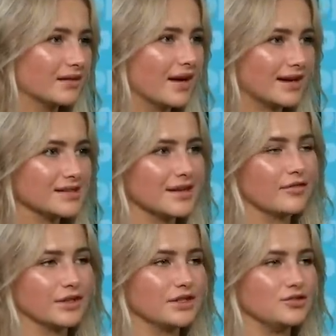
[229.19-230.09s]
like I said,
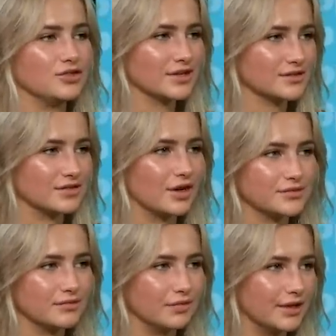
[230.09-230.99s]
I've only just
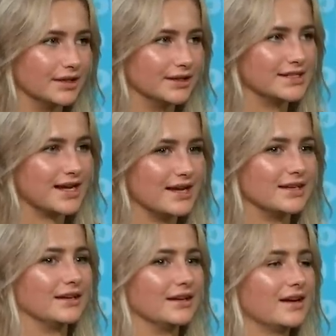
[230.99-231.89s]
stopped really
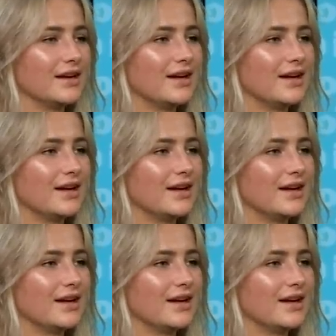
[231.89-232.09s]
taking